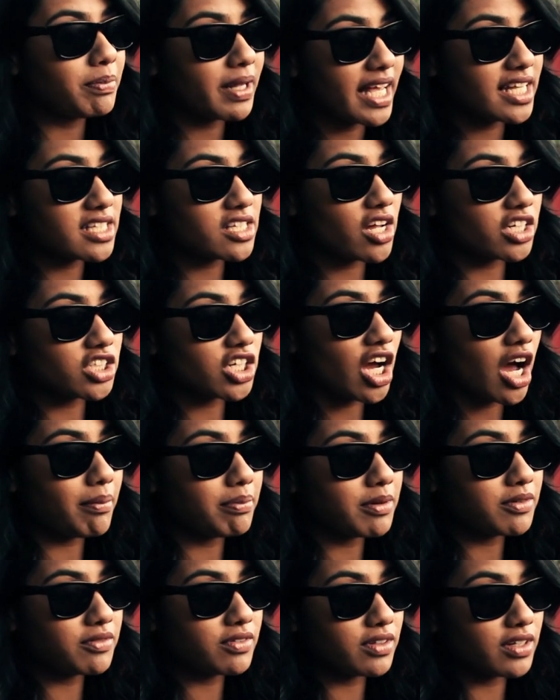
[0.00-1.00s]
placed on
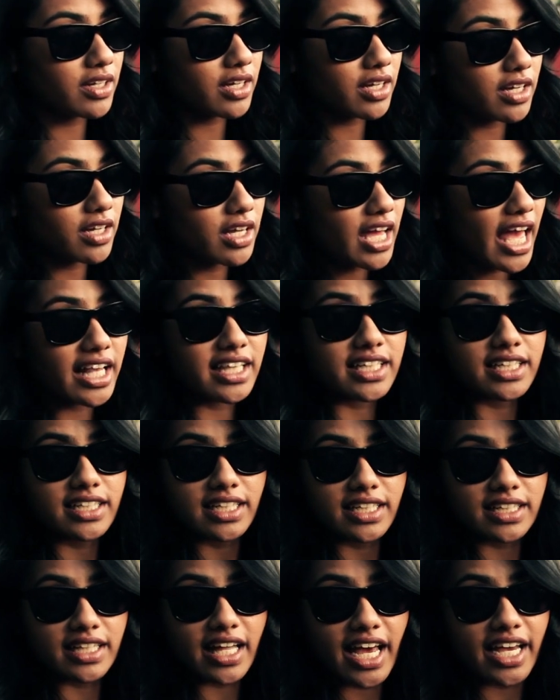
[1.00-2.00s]
top of the
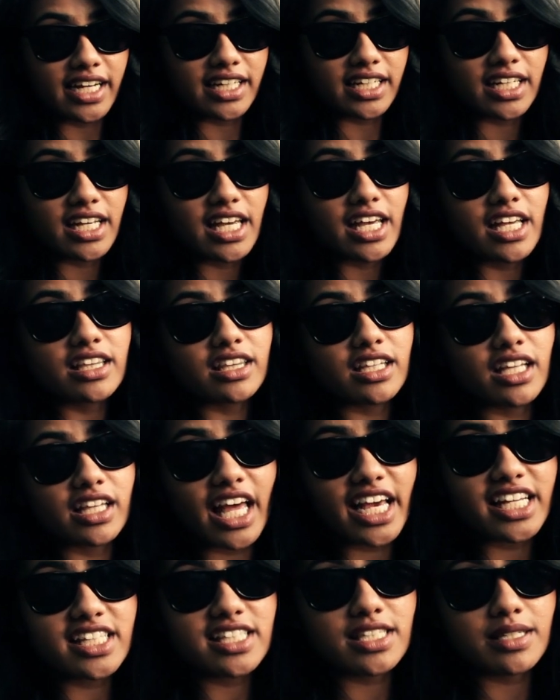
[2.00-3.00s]
LED light, the
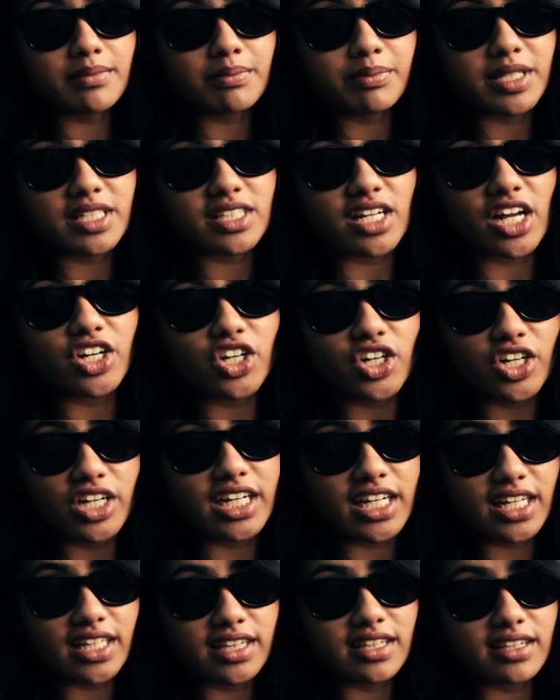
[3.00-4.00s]
light simply is
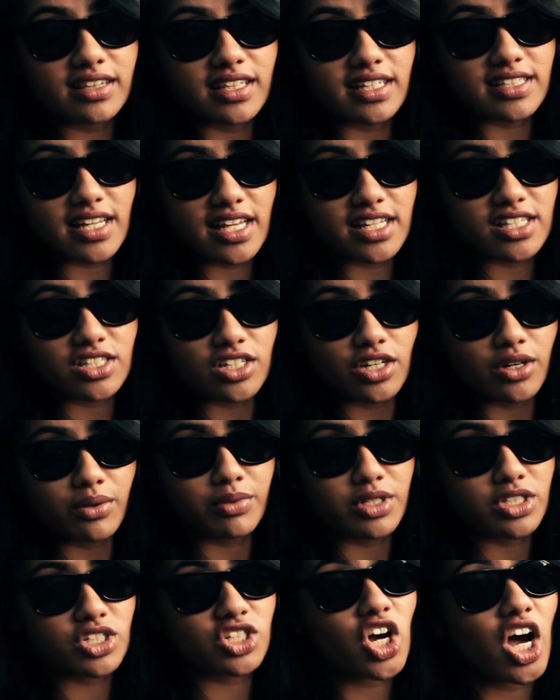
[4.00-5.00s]
underneath the sensor,
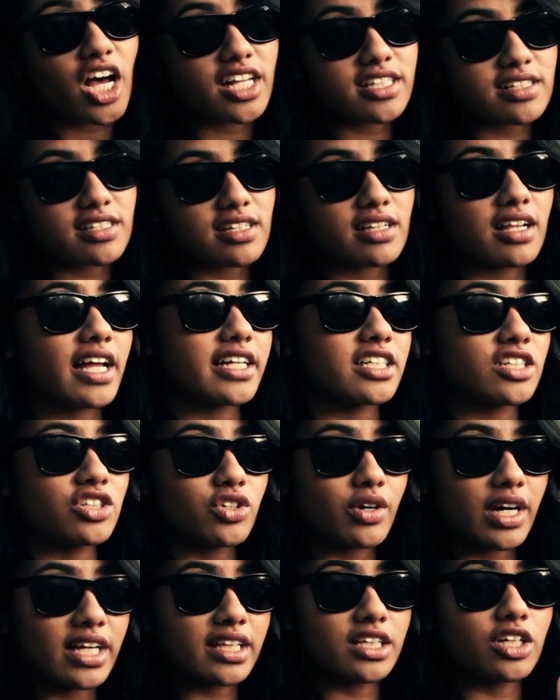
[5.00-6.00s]
which causes the light
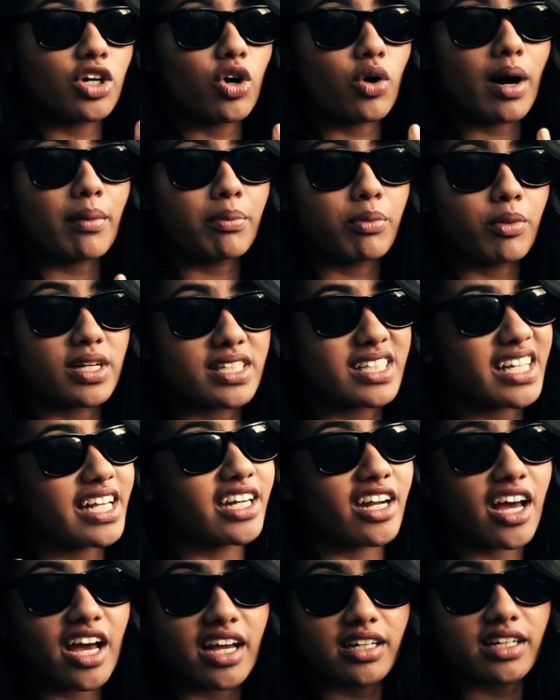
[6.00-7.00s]
to directly go upwards
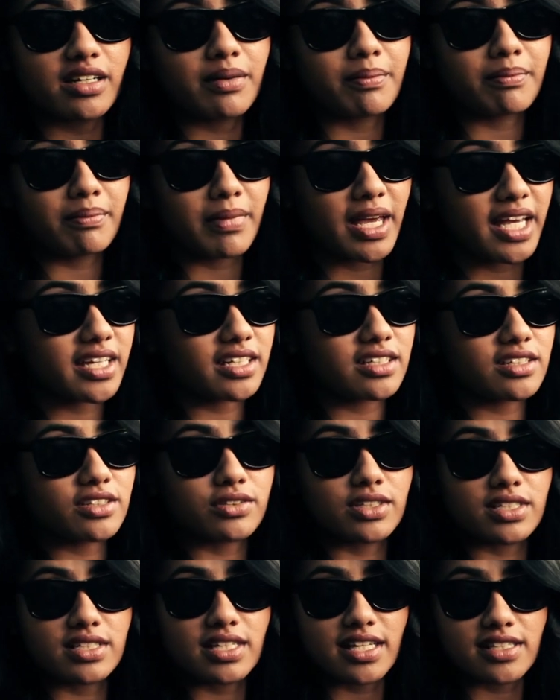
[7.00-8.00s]
and not make it
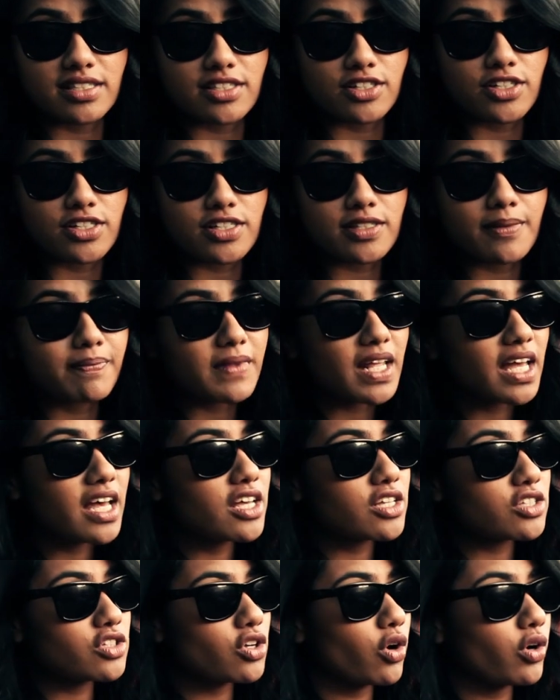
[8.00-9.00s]
to the sensors.
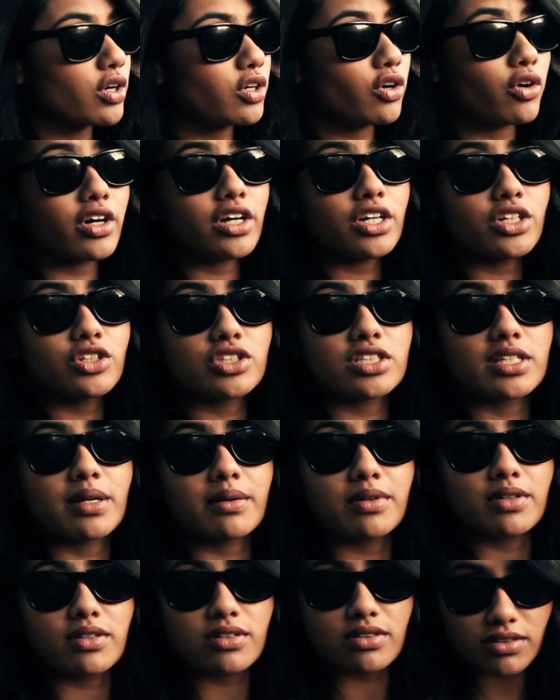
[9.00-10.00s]
So in order to
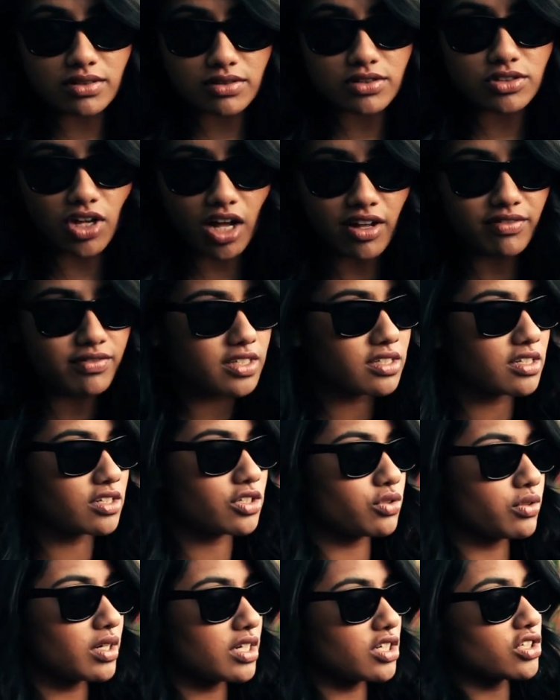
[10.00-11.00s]
solve the
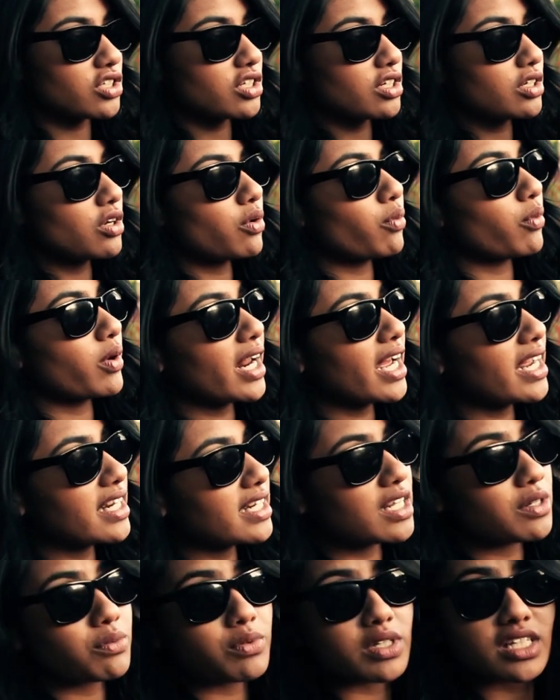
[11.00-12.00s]
situation, what I
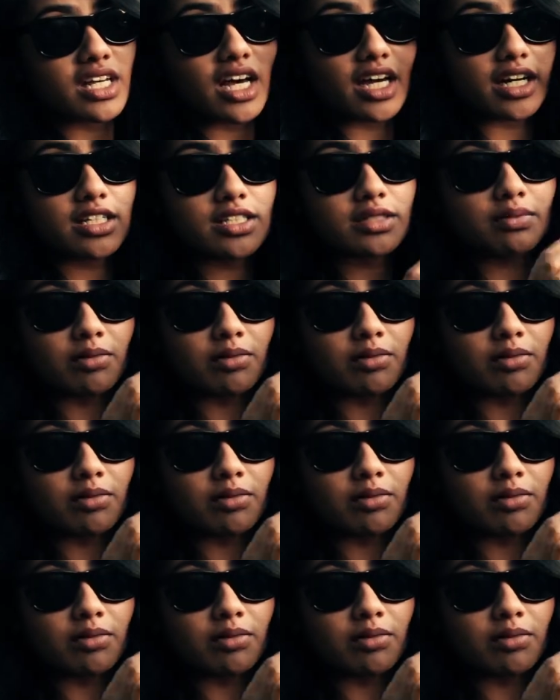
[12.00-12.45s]
did was cut a